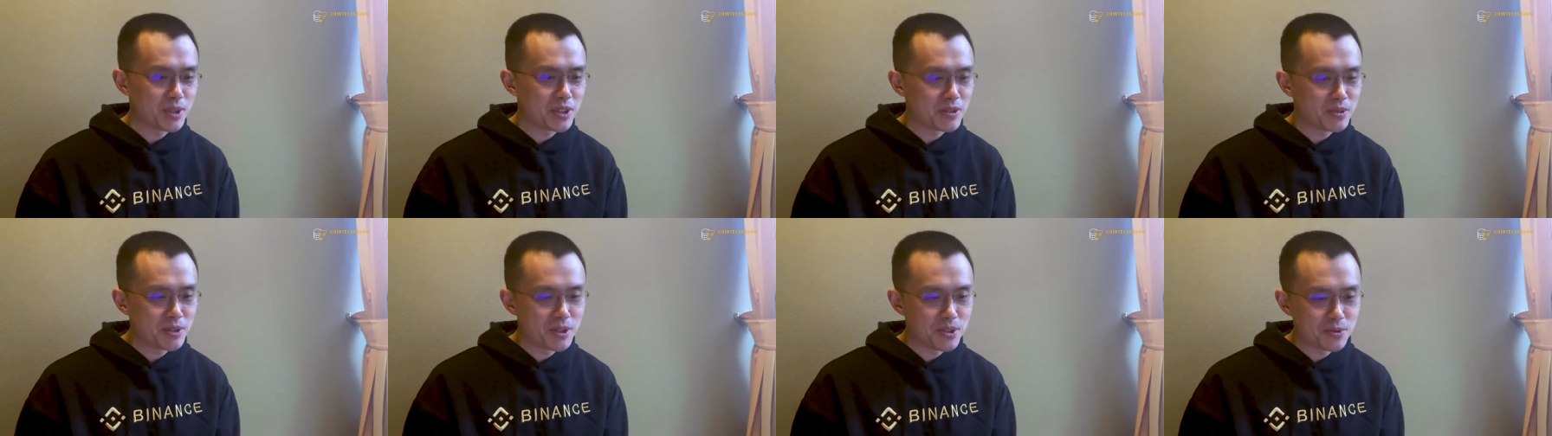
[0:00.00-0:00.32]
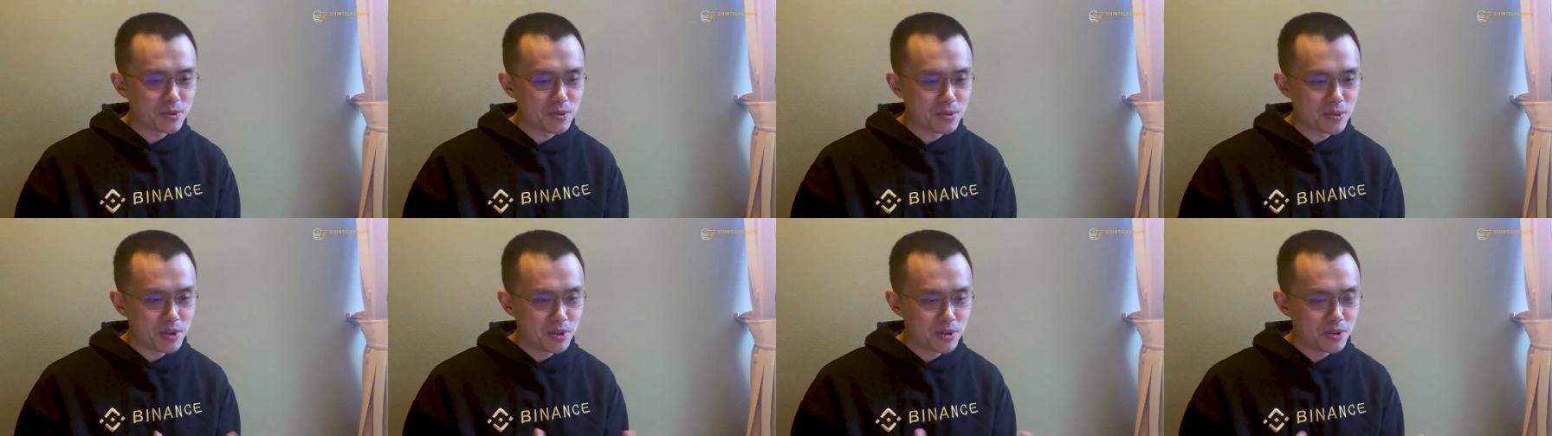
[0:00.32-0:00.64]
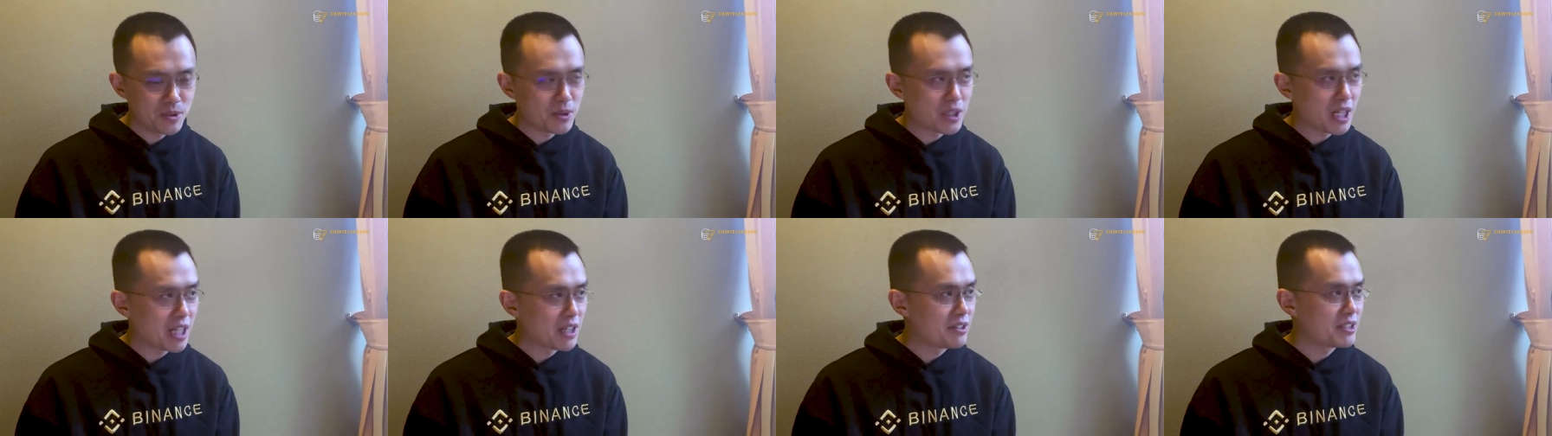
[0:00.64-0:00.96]
You don't,
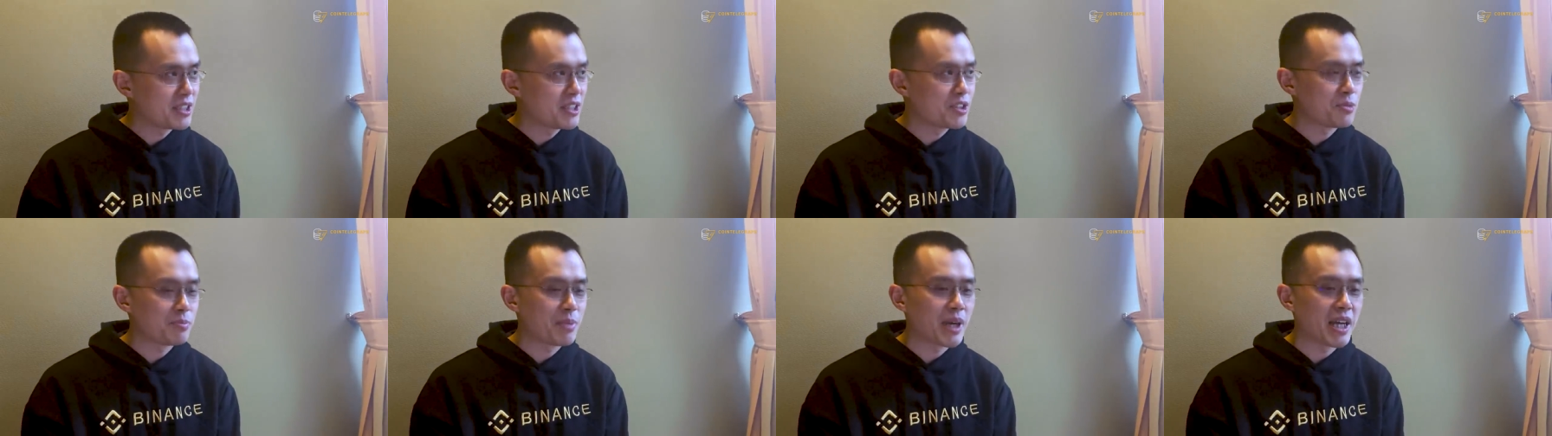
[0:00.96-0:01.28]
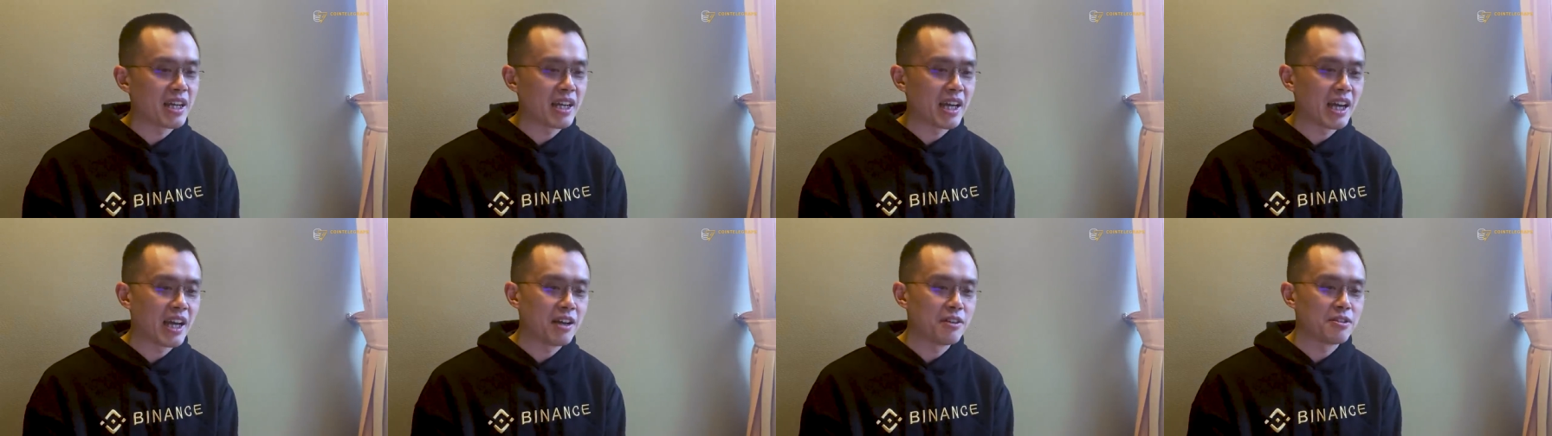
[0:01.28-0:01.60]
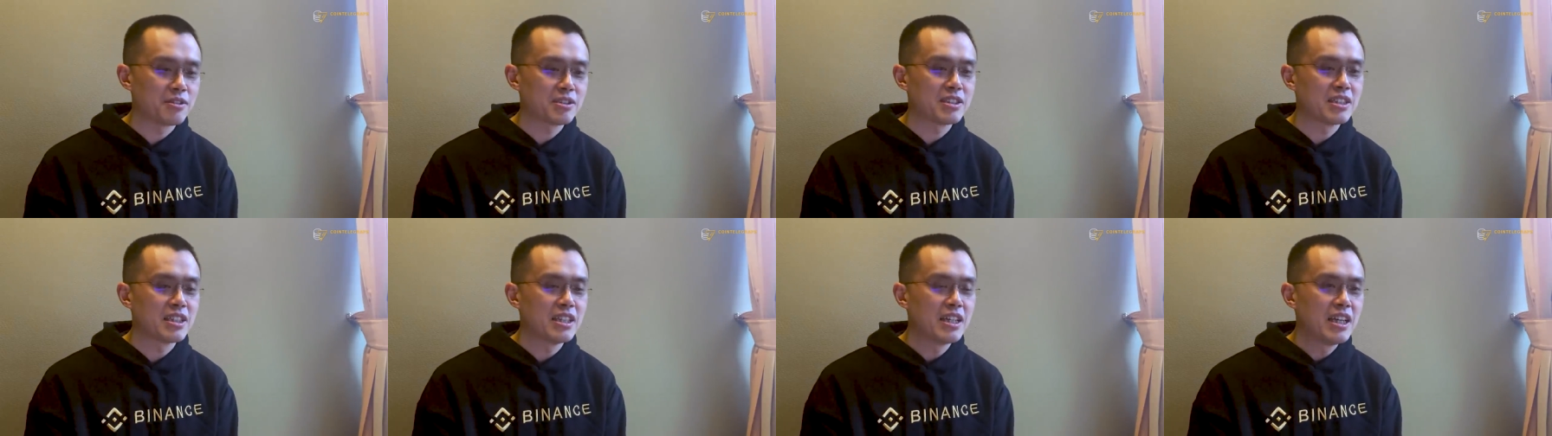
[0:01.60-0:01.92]
you, I don't need to buy a
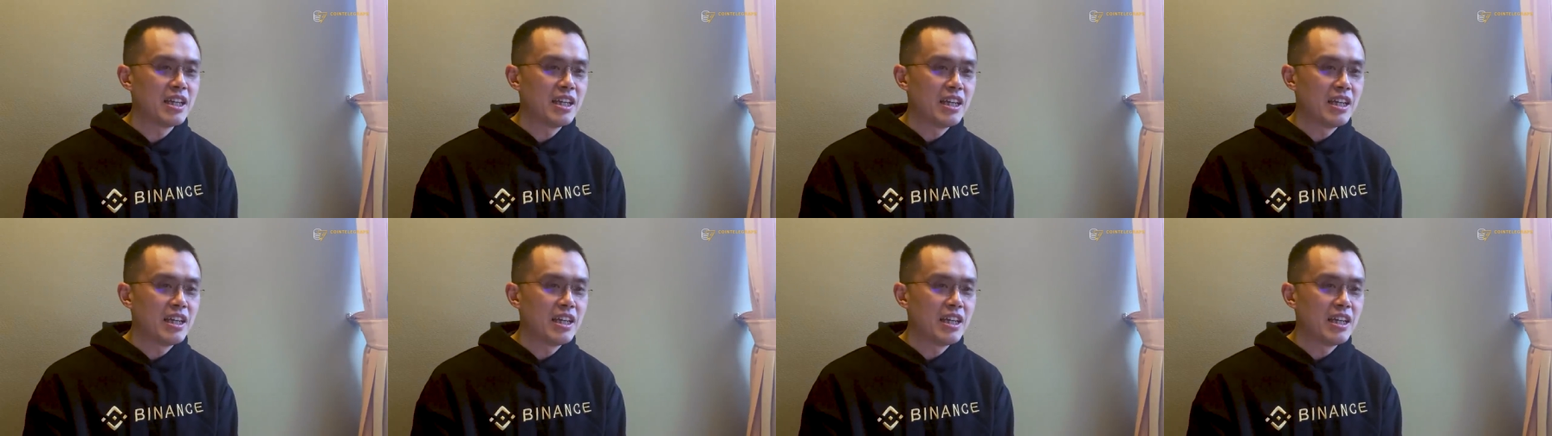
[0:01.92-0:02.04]
house